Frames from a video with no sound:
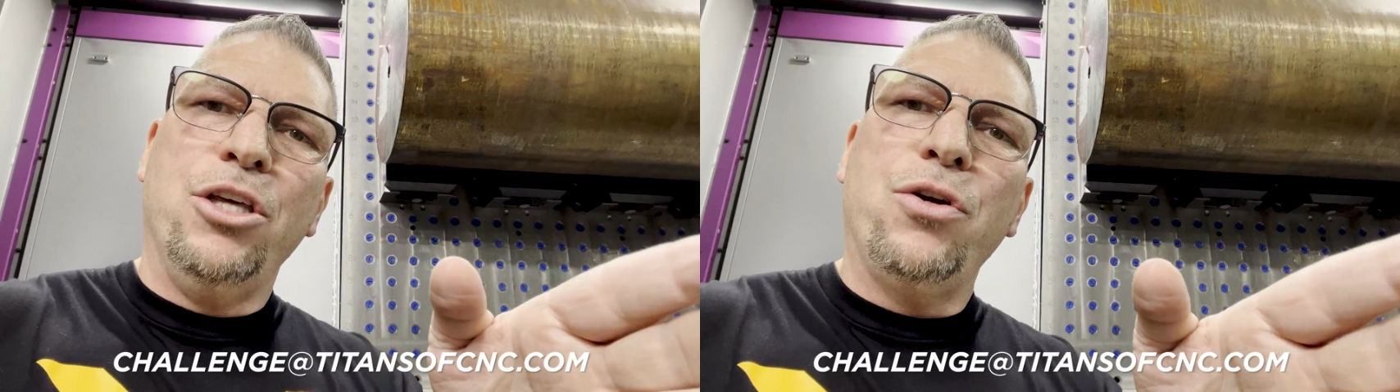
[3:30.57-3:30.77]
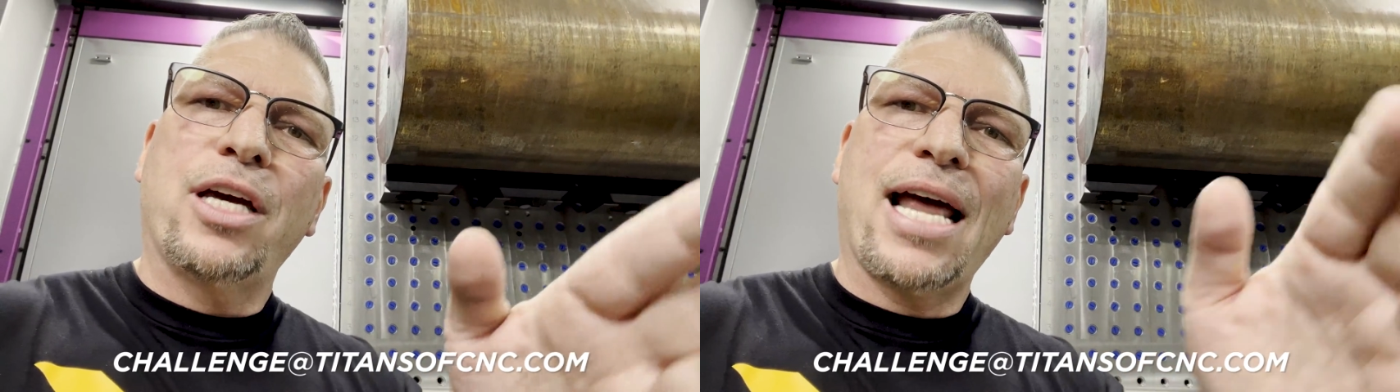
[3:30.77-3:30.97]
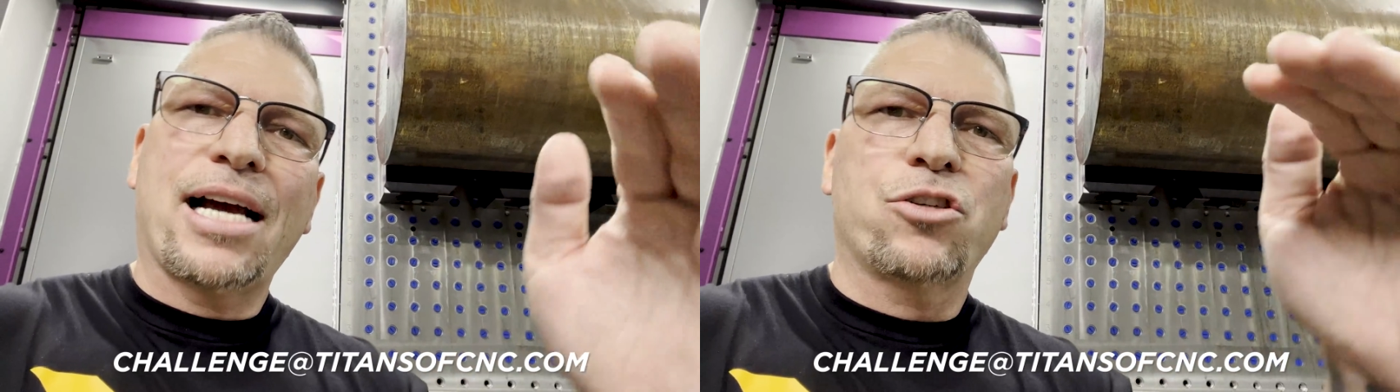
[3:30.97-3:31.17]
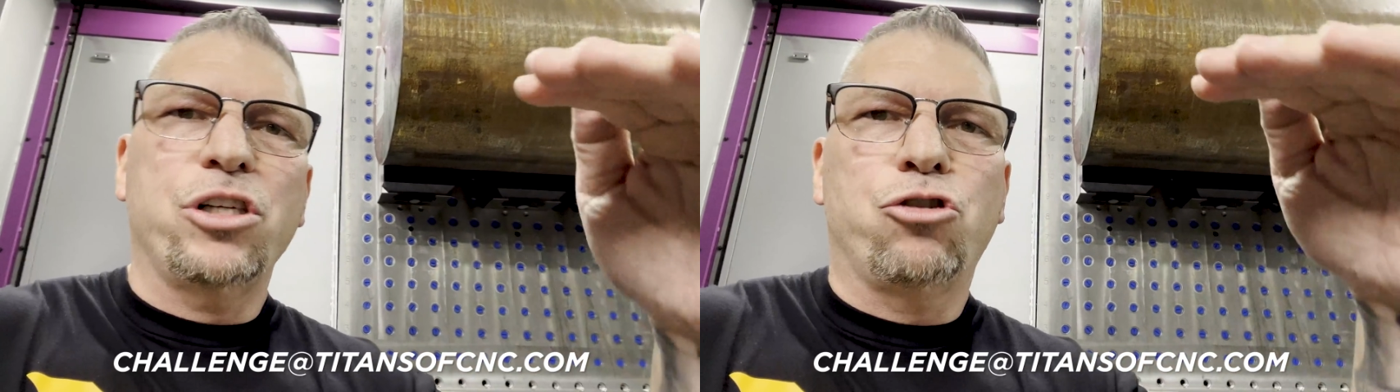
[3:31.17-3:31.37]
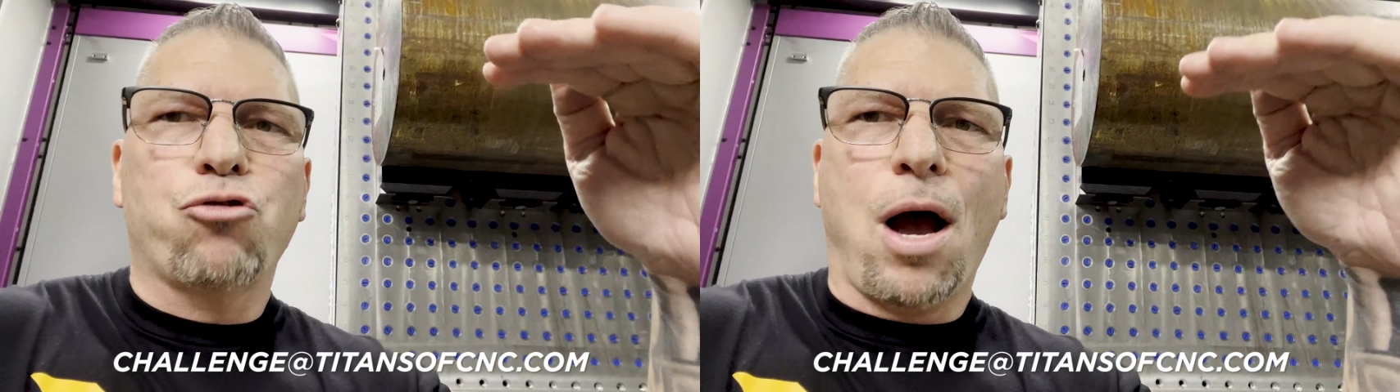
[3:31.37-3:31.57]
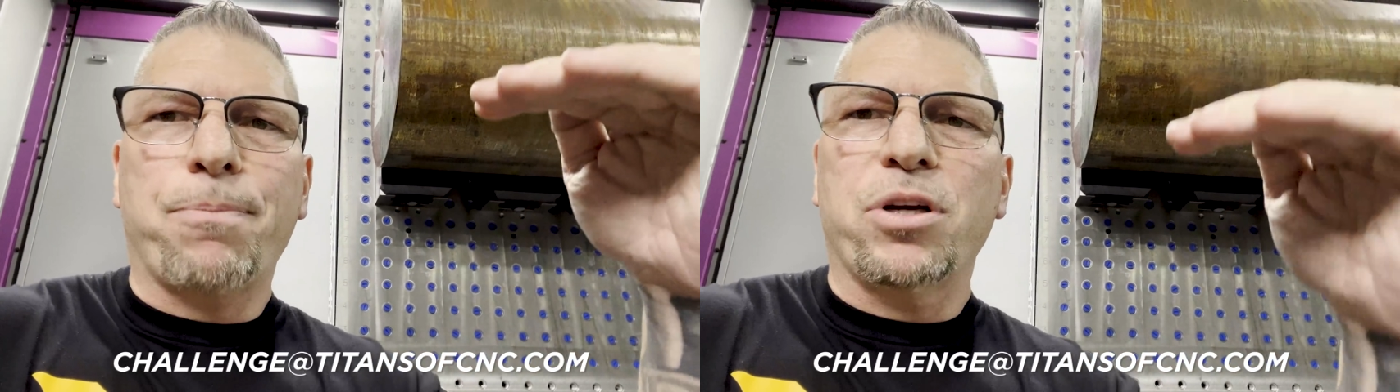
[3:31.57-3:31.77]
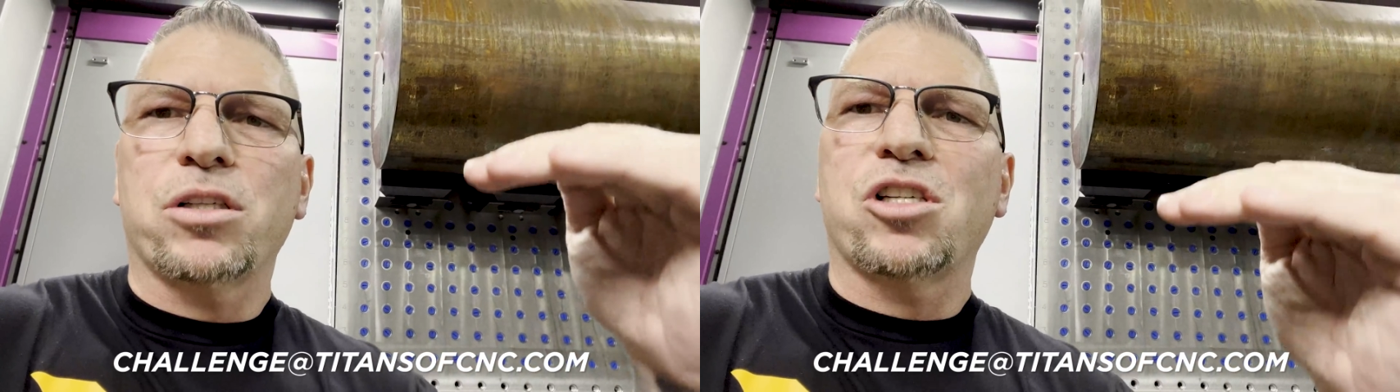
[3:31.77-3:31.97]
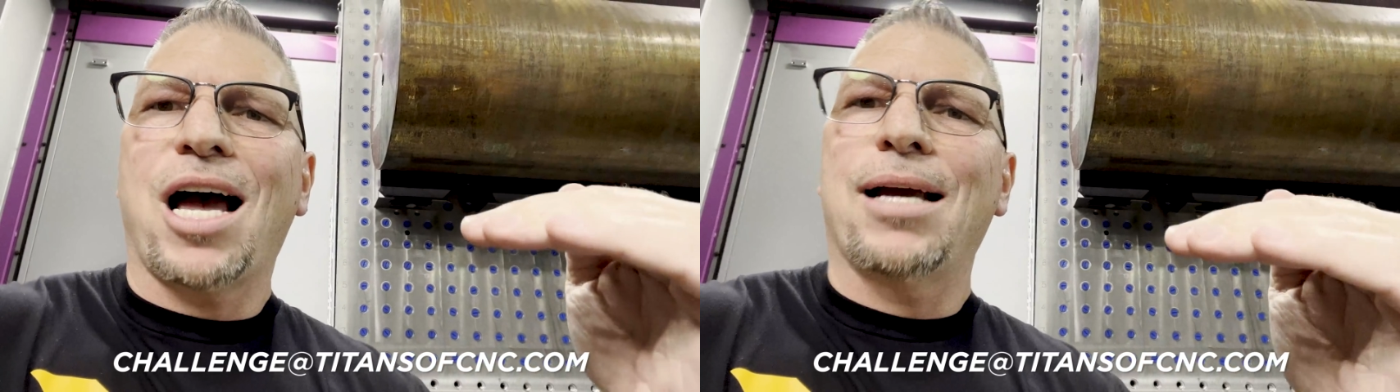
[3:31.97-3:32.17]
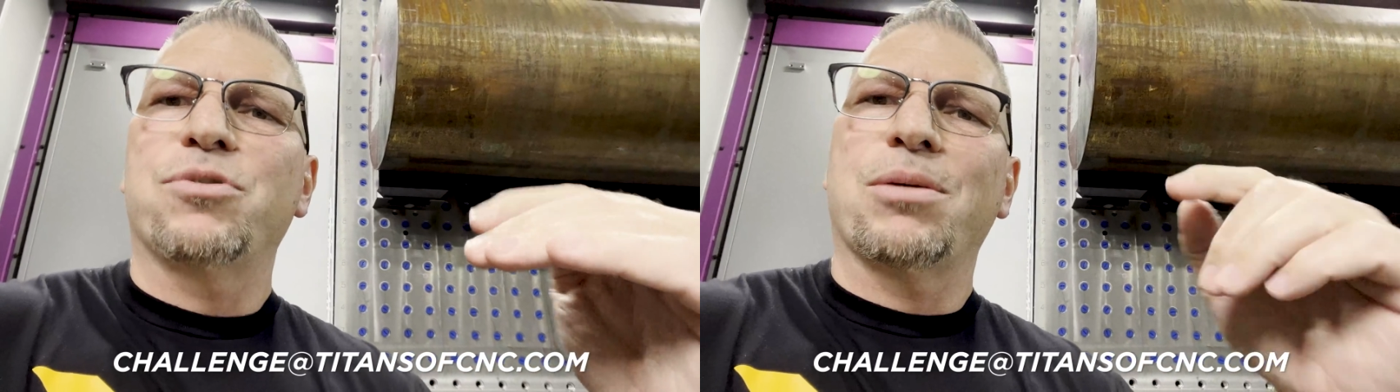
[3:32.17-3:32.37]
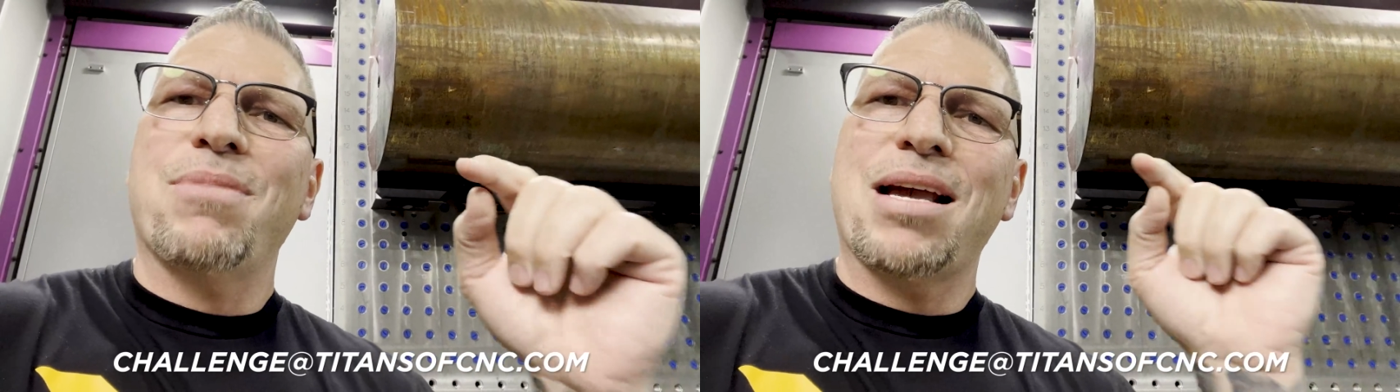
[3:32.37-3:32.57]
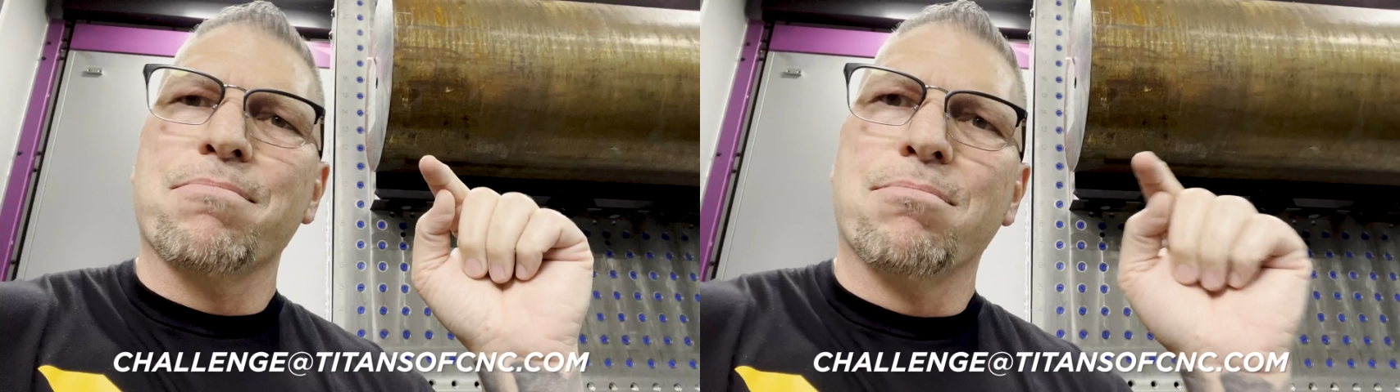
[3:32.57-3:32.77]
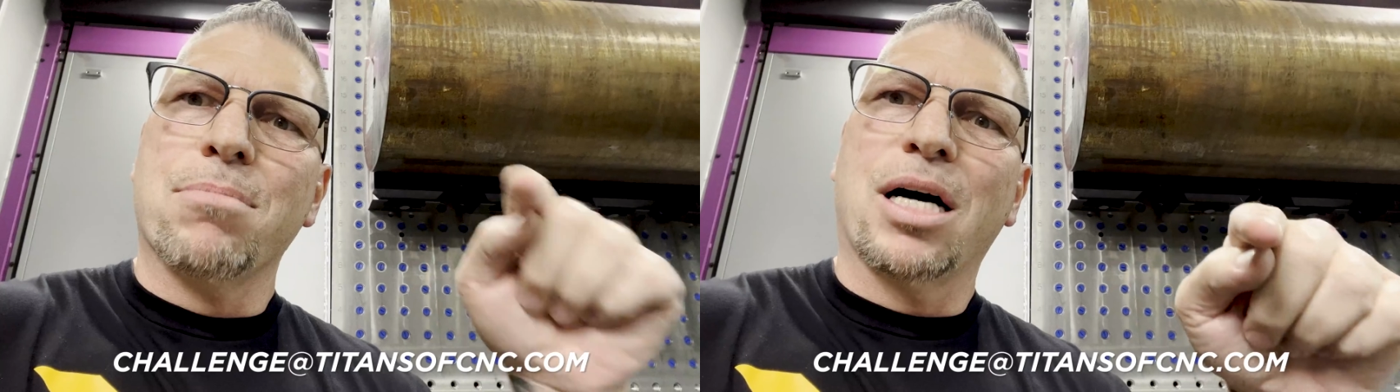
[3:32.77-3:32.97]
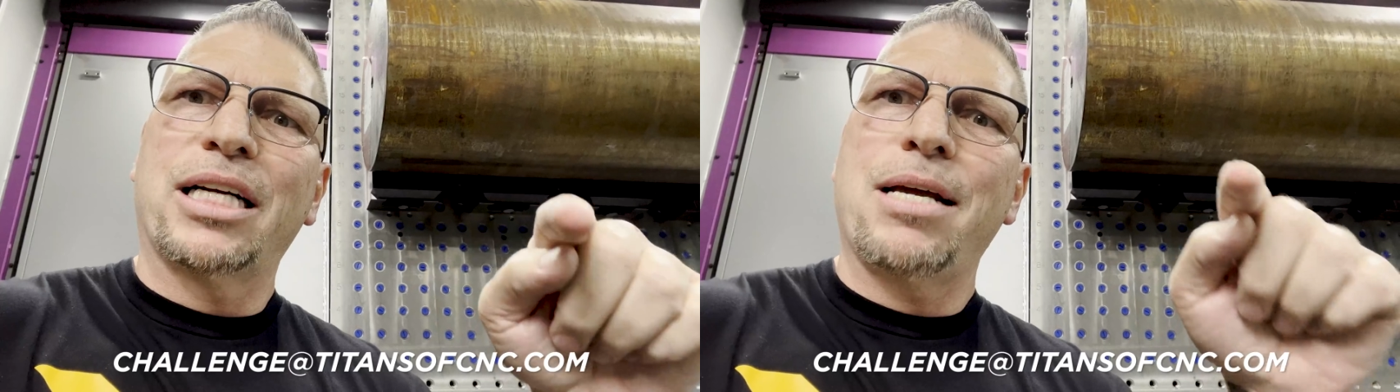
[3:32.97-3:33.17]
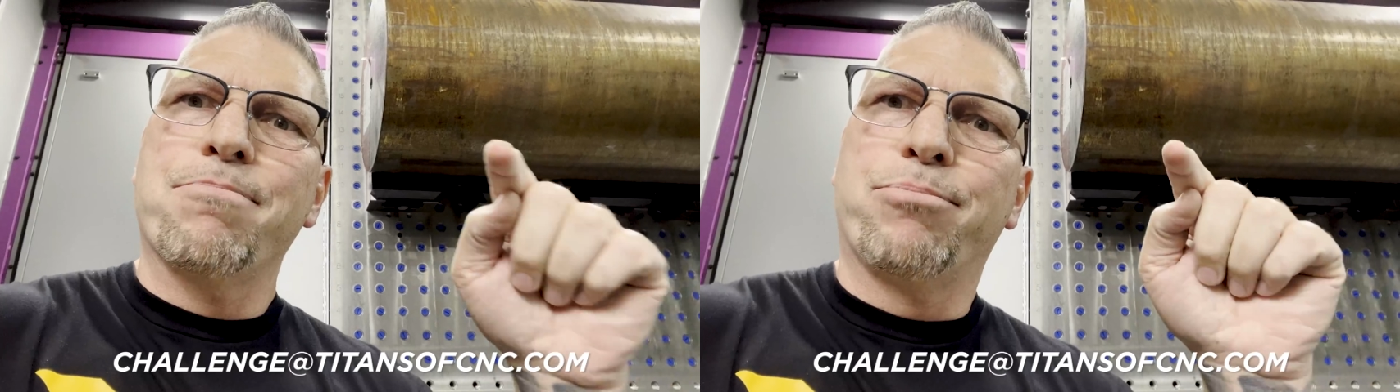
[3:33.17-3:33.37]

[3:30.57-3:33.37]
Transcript: you can actually drop your times and make money.